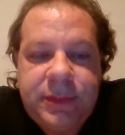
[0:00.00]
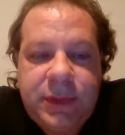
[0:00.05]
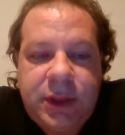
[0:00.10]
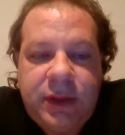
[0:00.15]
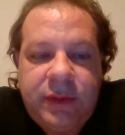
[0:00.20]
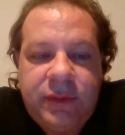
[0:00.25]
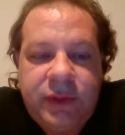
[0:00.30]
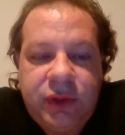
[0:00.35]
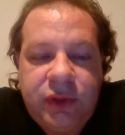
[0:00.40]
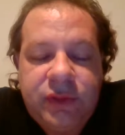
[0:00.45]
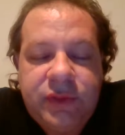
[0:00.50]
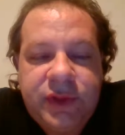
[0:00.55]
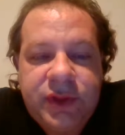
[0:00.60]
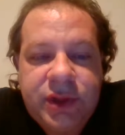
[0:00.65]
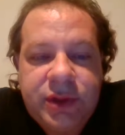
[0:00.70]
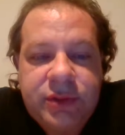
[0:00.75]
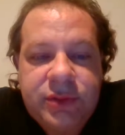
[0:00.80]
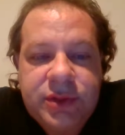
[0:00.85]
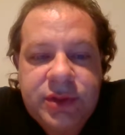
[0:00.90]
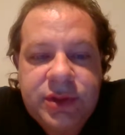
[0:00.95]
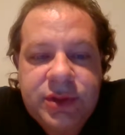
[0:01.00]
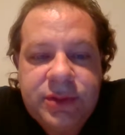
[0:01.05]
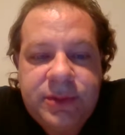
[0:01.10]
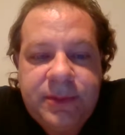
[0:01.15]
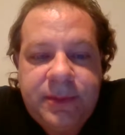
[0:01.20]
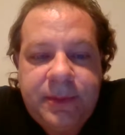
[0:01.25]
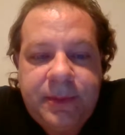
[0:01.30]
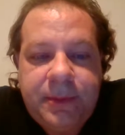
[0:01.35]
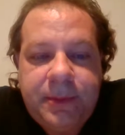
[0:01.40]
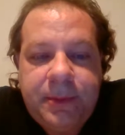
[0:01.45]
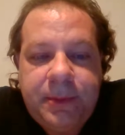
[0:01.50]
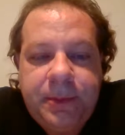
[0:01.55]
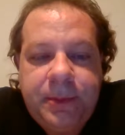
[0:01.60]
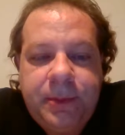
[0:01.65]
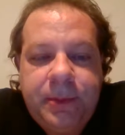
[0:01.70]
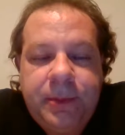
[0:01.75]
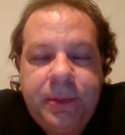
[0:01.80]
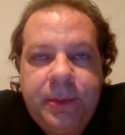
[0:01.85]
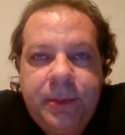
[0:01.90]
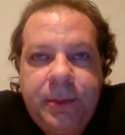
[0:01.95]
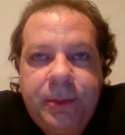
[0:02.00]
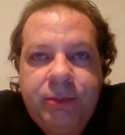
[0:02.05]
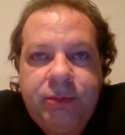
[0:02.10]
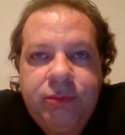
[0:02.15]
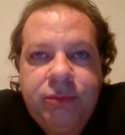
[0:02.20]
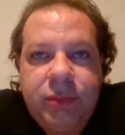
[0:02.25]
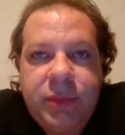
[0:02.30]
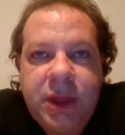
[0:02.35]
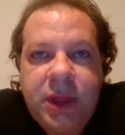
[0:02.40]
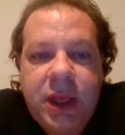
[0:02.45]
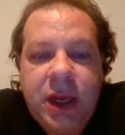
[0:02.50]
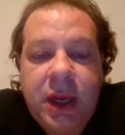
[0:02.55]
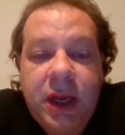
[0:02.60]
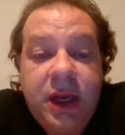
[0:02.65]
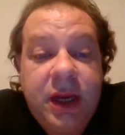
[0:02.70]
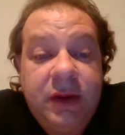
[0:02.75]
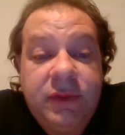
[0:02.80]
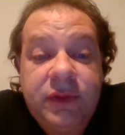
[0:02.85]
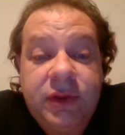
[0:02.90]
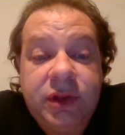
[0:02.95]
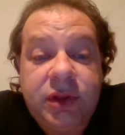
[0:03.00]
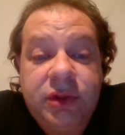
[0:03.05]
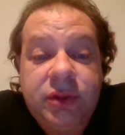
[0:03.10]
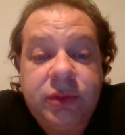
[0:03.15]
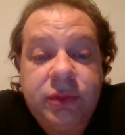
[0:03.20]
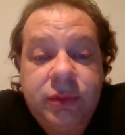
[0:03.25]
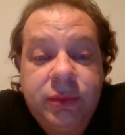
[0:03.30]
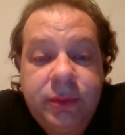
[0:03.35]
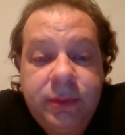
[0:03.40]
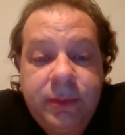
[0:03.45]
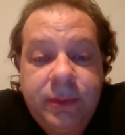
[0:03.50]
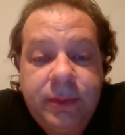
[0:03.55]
of an overdose, and I never knew.